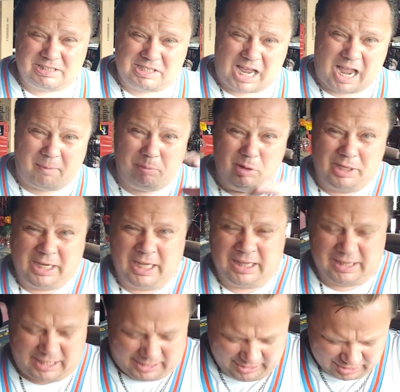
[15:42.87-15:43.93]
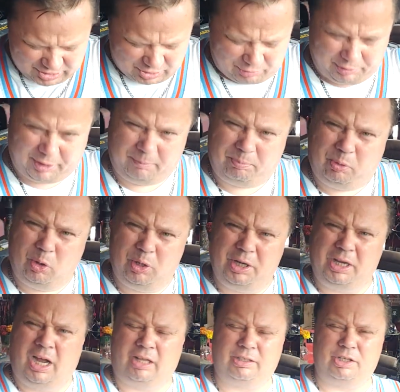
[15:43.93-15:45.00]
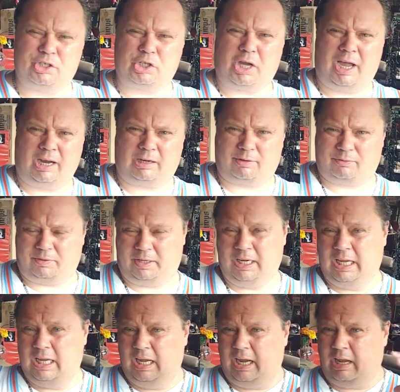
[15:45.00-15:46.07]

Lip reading: Dabbling in the history and putting on the geography